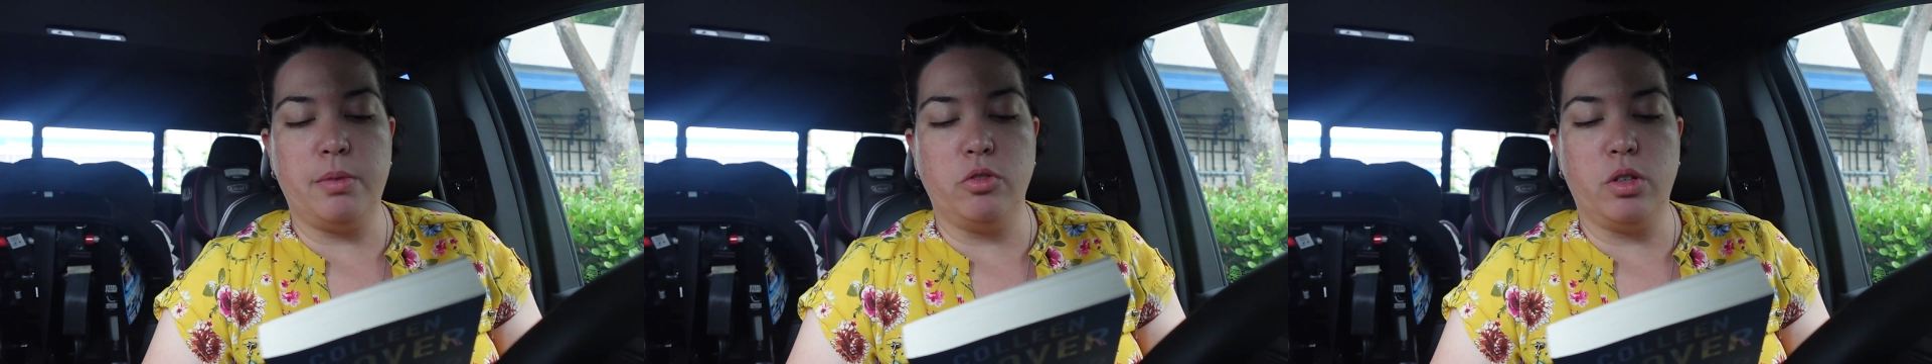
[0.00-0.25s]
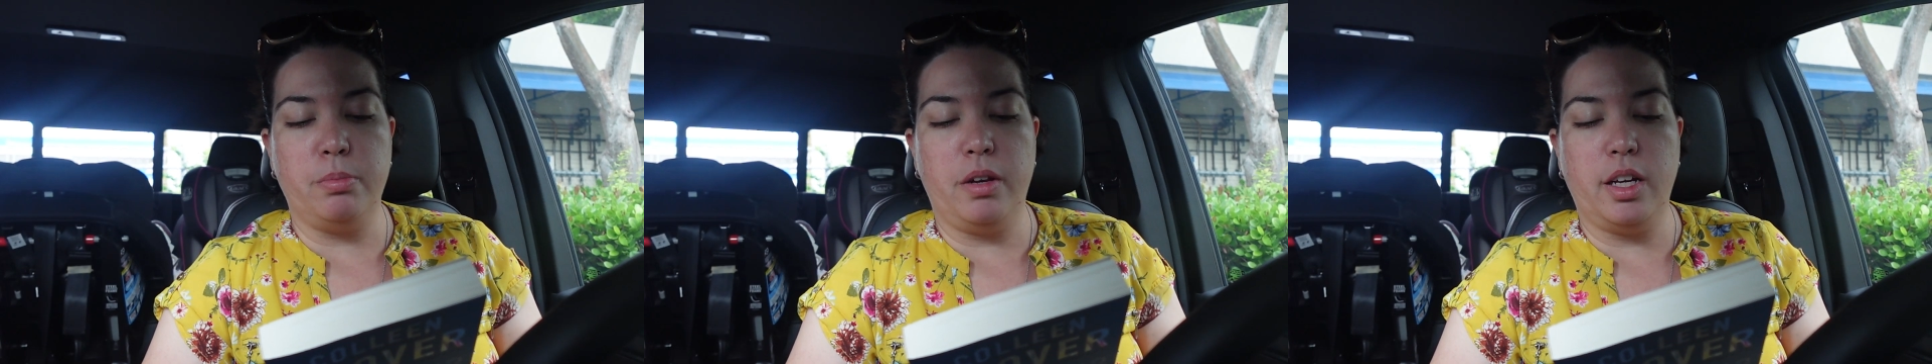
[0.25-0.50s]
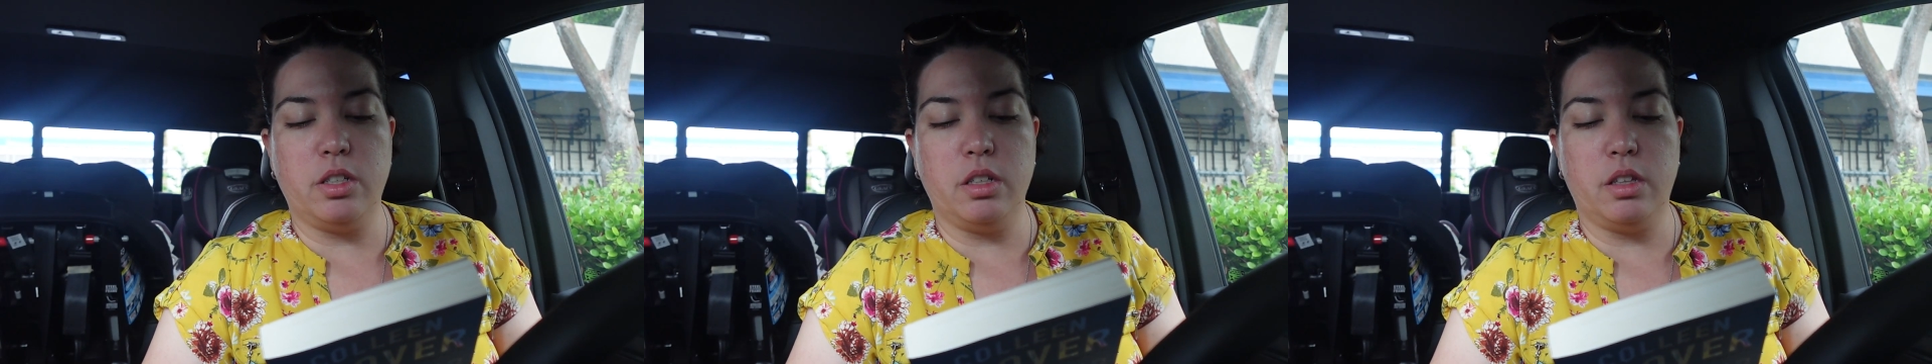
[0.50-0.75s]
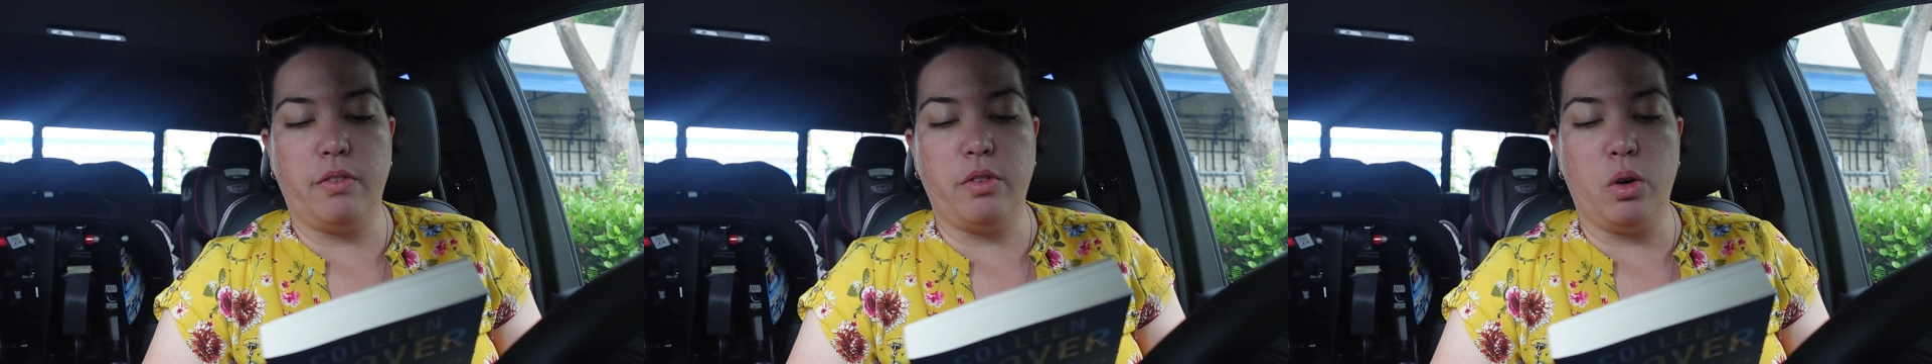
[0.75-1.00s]
and
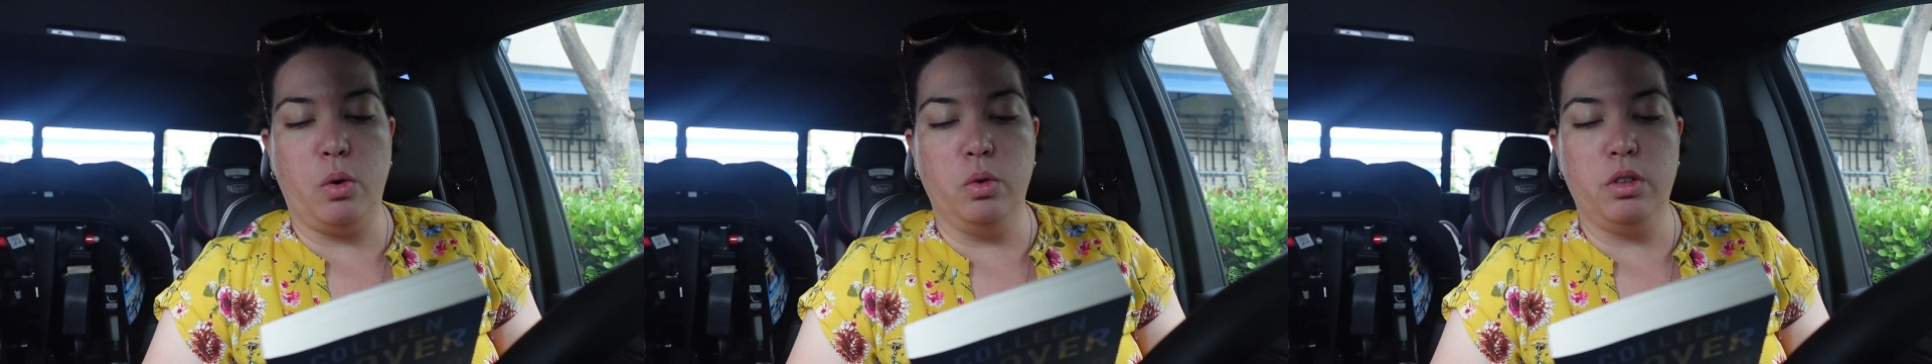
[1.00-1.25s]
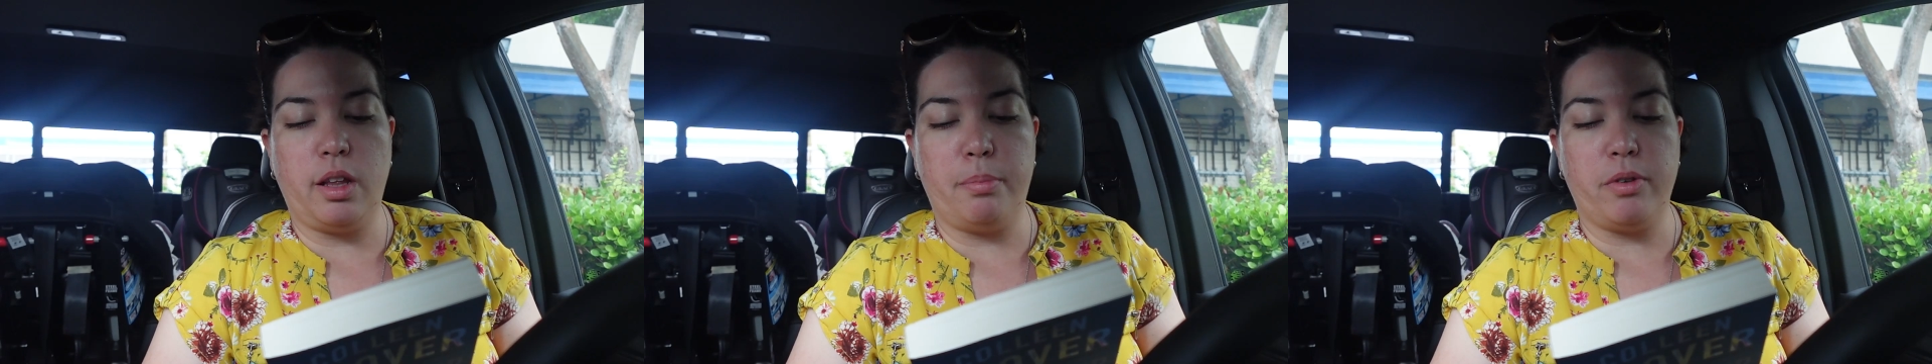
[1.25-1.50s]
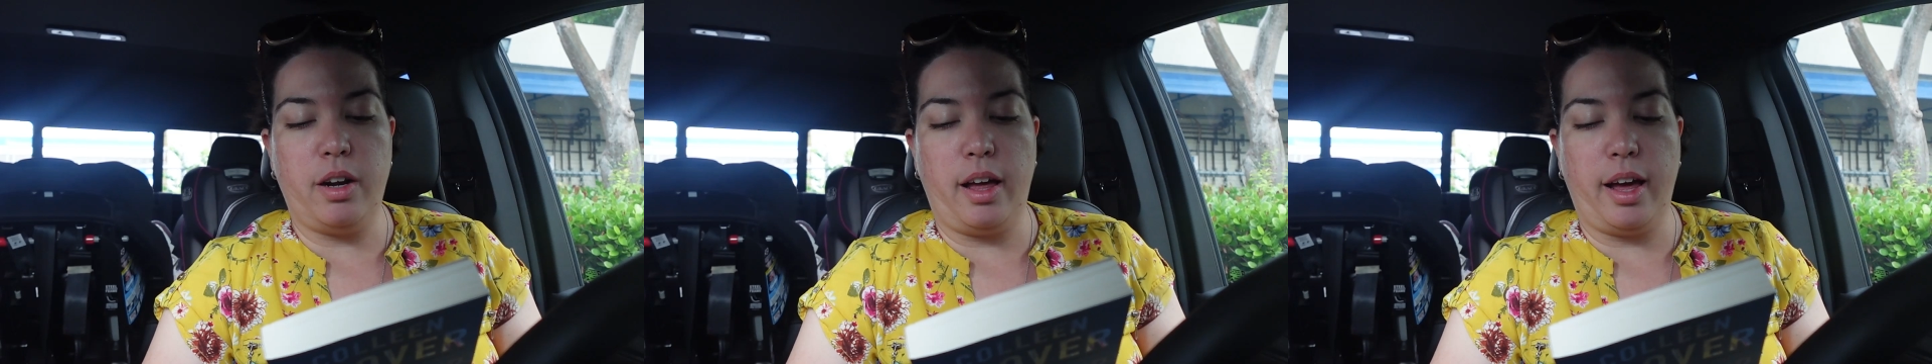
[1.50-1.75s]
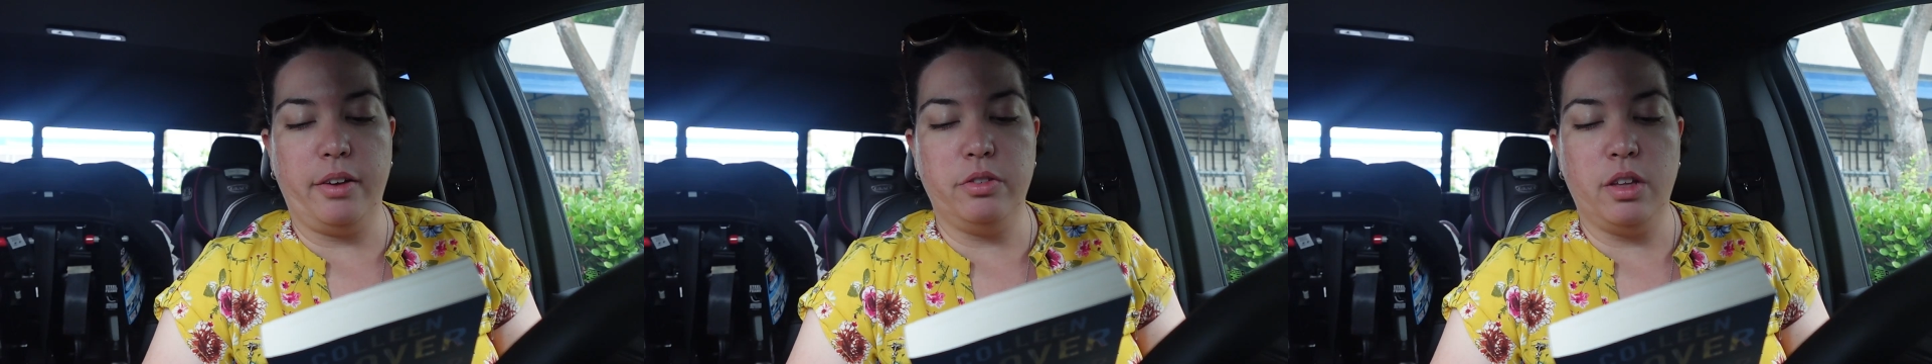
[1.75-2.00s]
tribulations of their own separate
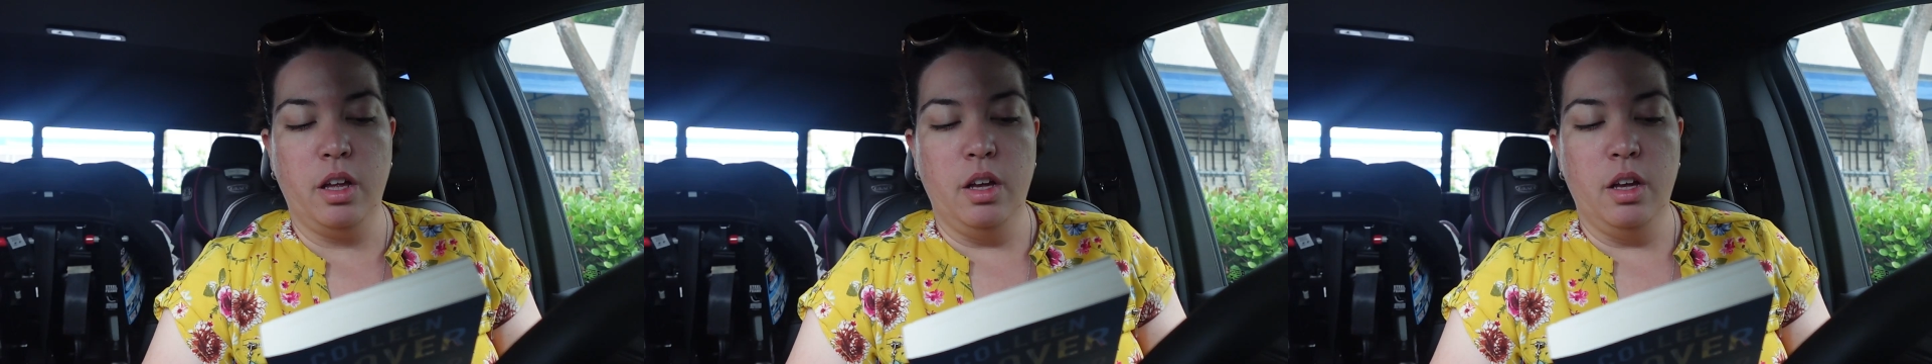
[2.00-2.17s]
lives,